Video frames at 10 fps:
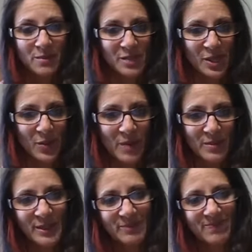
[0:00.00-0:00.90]
Michelle
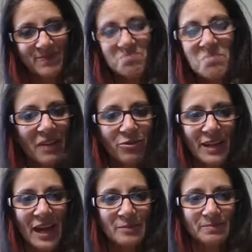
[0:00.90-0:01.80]
Weimer. Bye for
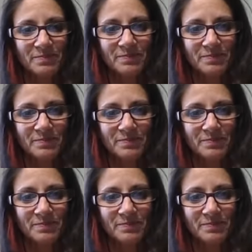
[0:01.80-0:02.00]
now.